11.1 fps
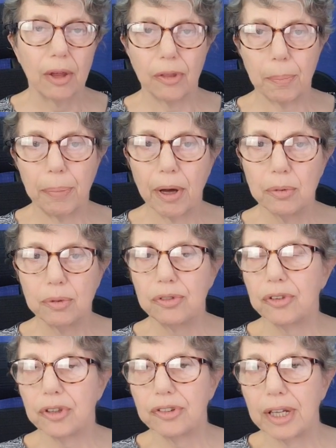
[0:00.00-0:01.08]
the
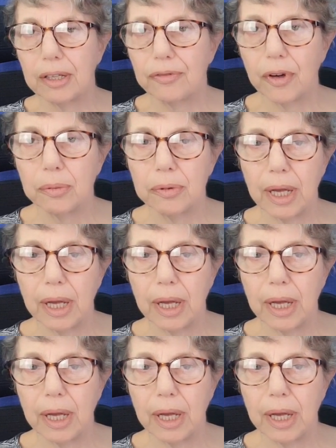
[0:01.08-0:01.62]
post, the telephone